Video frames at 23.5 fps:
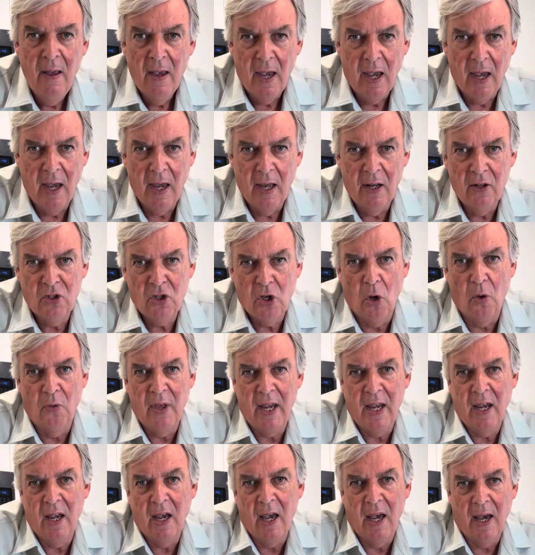And so
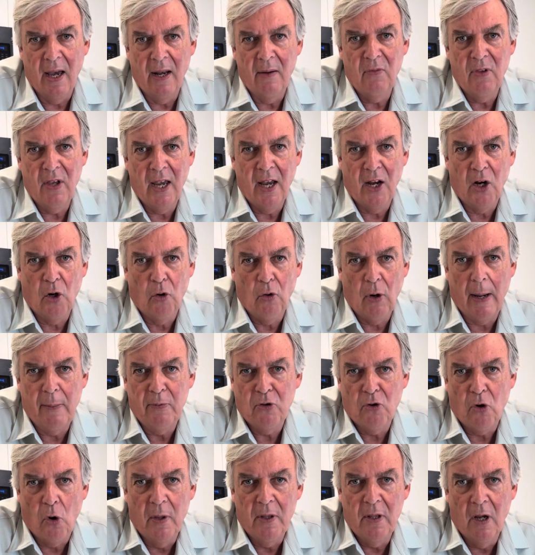they had grapes
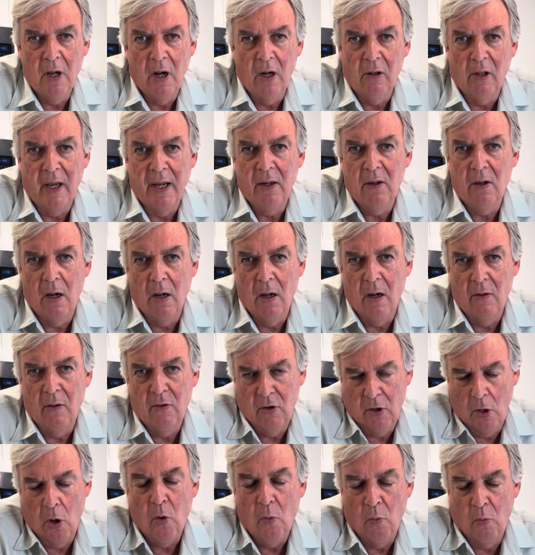growing there, like,
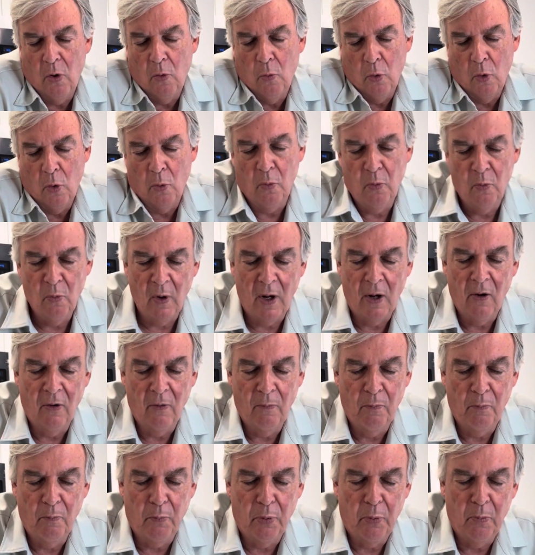
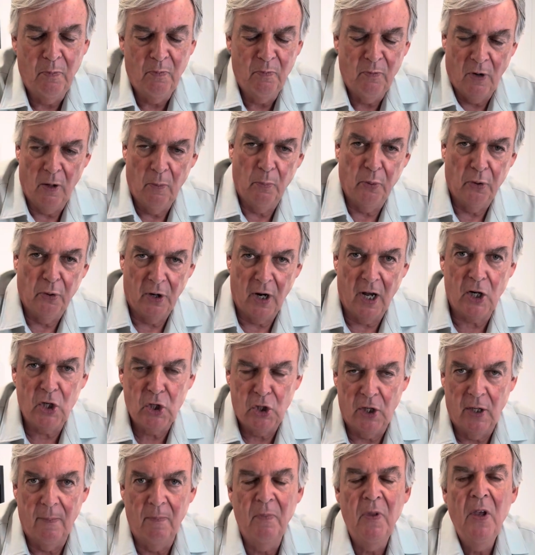in
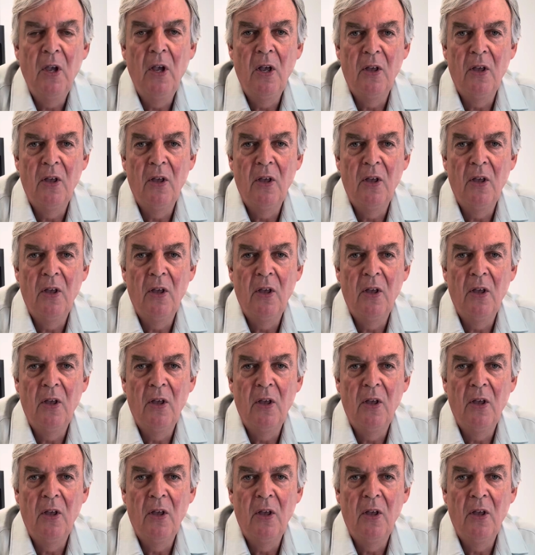production.